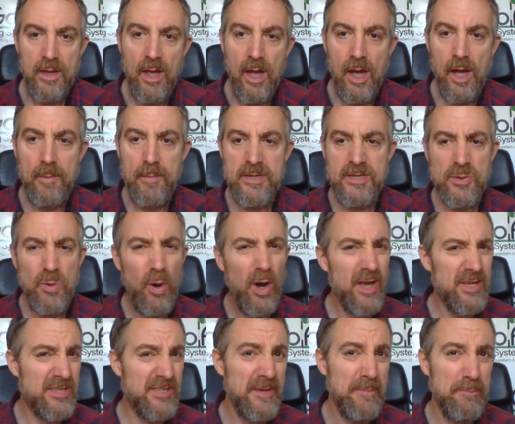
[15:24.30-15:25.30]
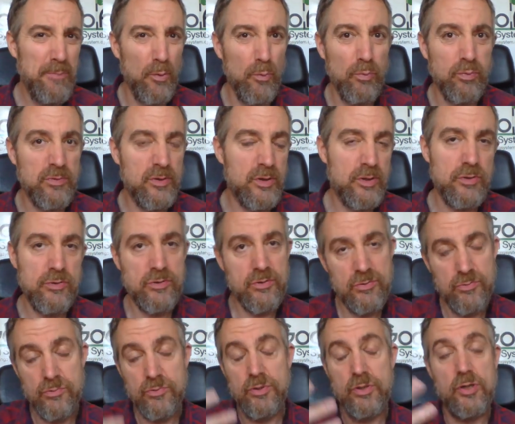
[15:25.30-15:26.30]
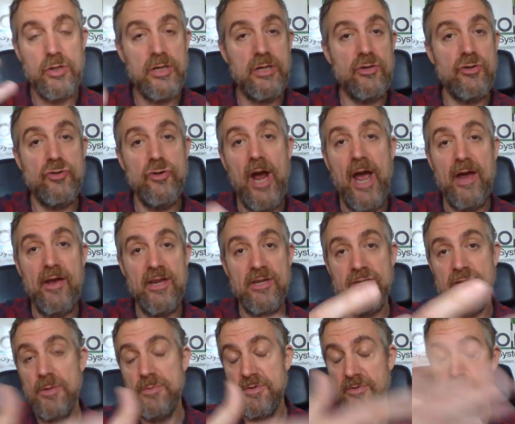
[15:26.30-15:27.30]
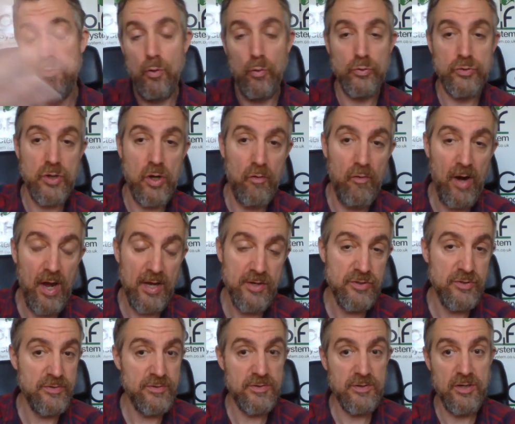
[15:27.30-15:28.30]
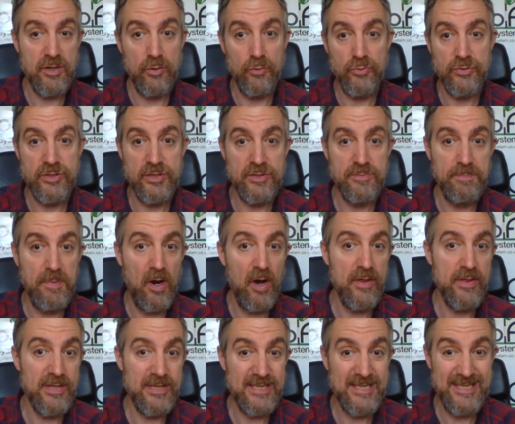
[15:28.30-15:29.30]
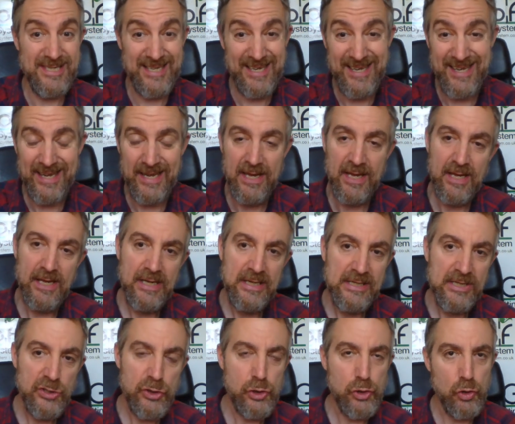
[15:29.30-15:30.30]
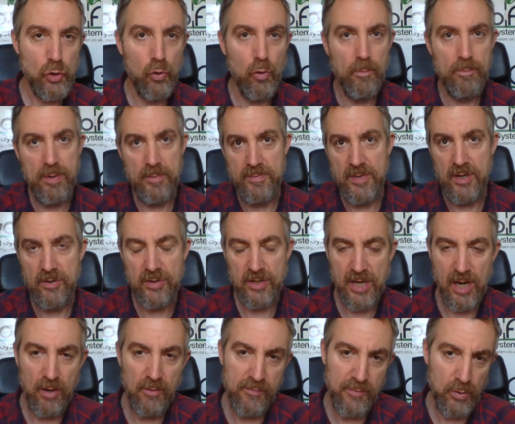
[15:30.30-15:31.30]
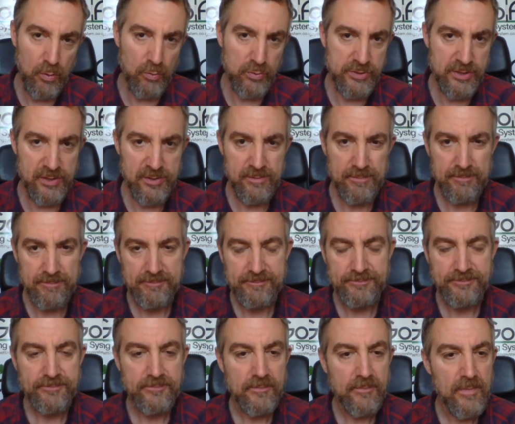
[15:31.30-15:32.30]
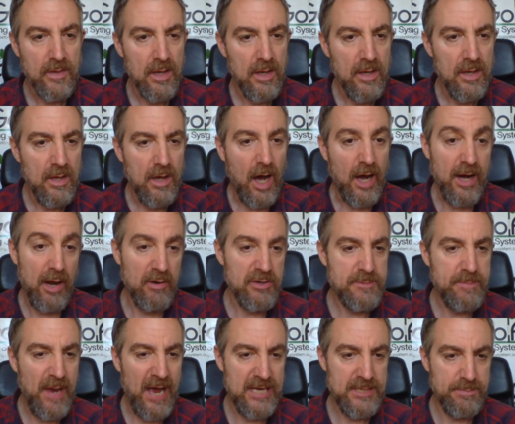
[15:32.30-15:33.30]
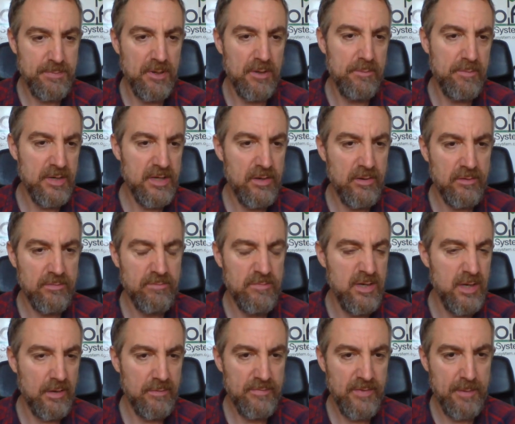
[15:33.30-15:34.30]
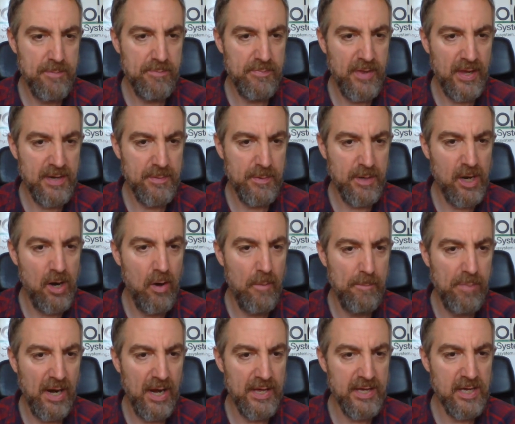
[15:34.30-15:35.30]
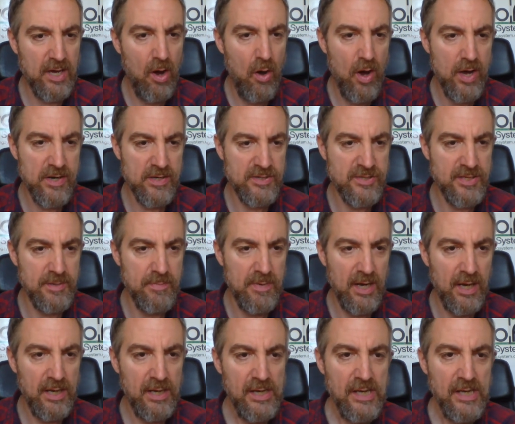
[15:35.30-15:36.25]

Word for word: Um, it's quite a simple track in terms of course correlations. Courses by the sea, short Bermuda golf courses. I know it's Paspalum, but you, you know, they, they can't play kind of similar.